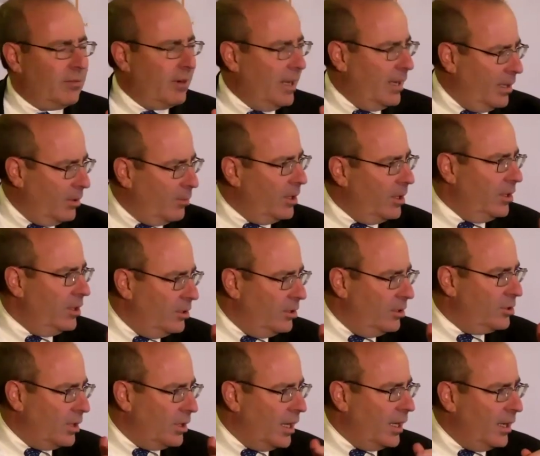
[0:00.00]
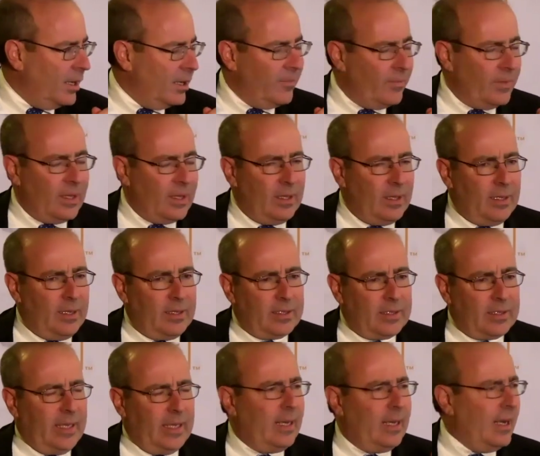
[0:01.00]
around it where you do try to
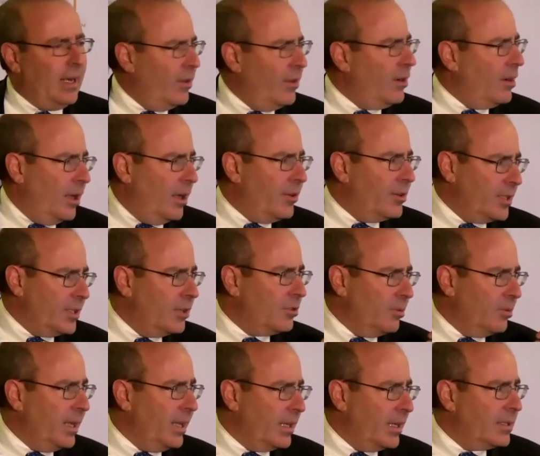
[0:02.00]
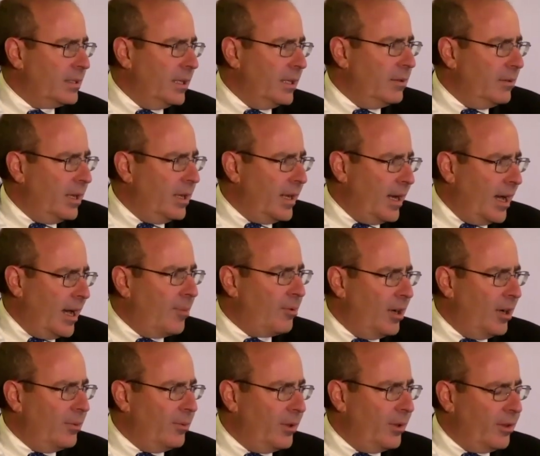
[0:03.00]
hit it. And there are other central banks that
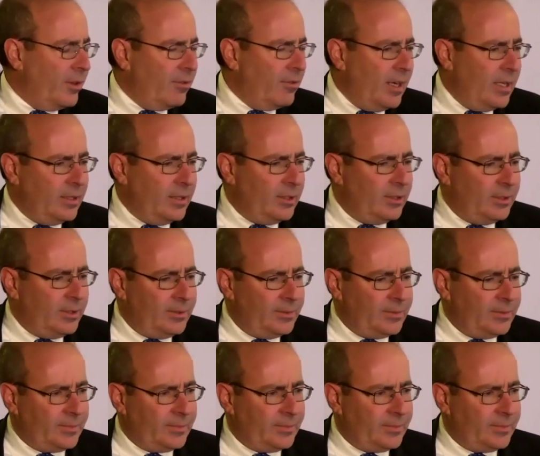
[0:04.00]
operate with a range.